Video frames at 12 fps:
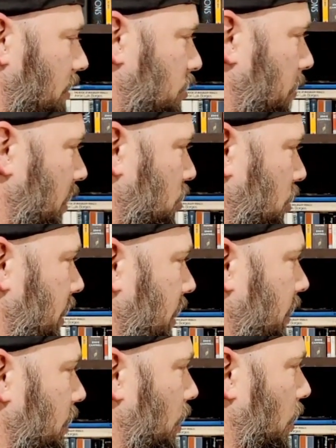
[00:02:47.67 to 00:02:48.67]
especially
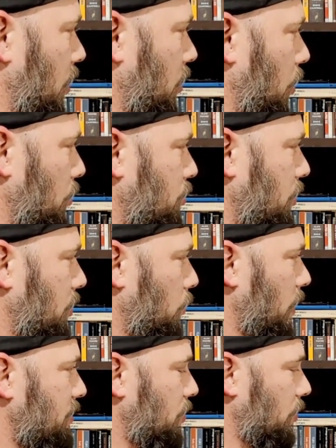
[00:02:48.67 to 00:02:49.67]
in our culture,
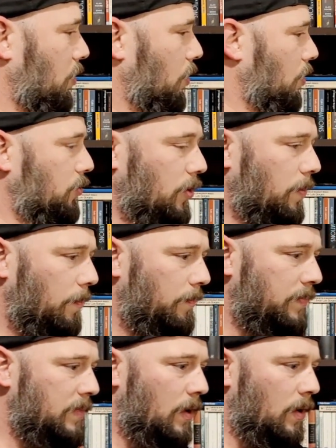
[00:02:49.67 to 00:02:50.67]
in Western culture,
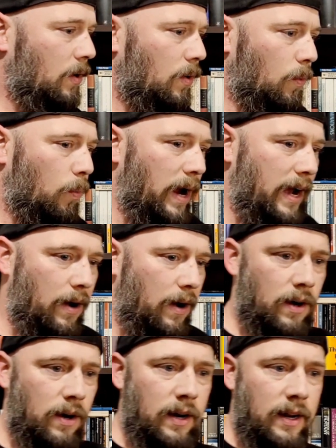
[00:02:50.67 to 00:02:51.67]

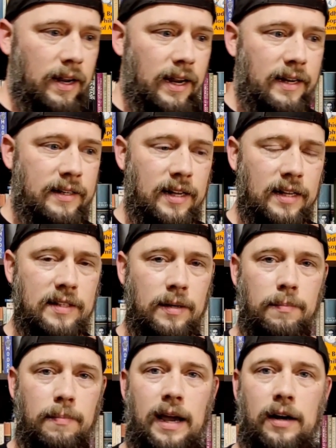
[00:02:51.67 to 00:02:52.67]
where it
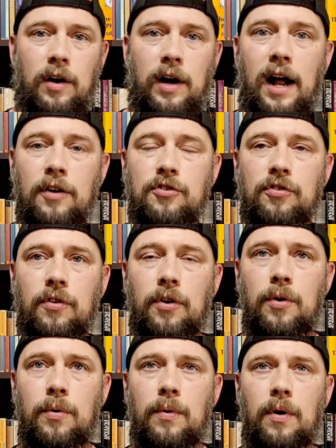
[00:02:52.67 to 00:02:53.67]
doesn't matter how
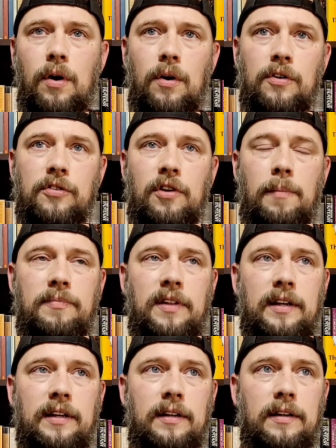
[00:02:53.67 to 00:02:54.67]
true or
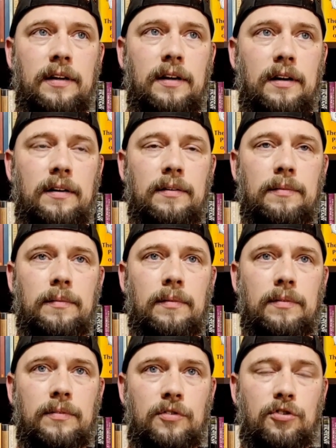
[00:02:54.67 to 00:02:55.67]
something,
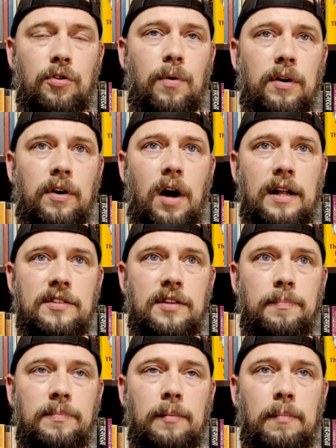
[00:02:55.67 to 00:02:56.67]
true or not,
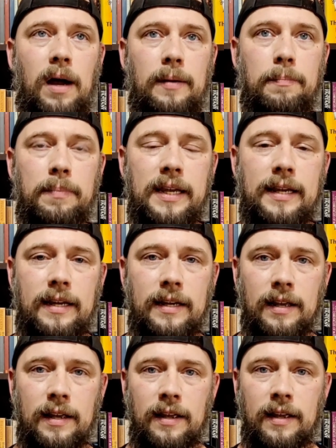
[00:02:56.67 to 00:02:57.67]
something might
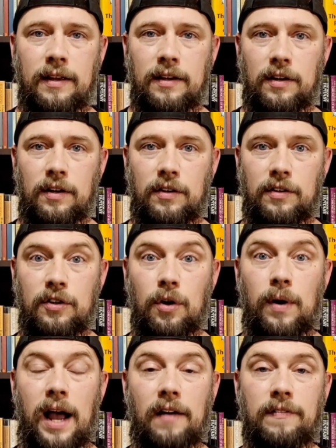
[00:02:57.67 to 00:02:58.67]
be,
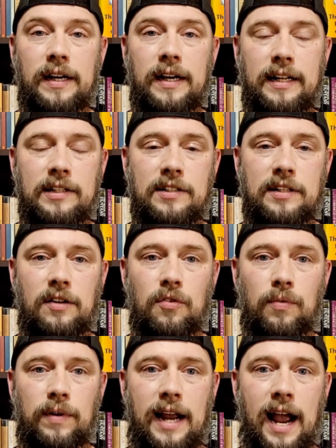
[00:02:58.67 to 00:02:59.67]
you'll have an
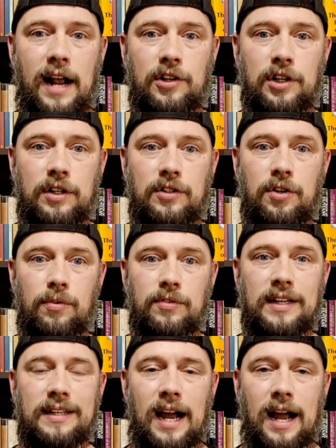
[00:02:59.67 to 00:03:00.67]
instant reaction to
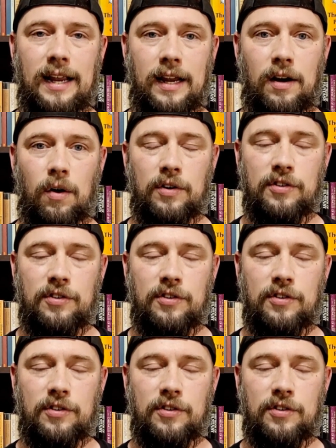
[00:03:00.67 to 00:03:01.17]
deny it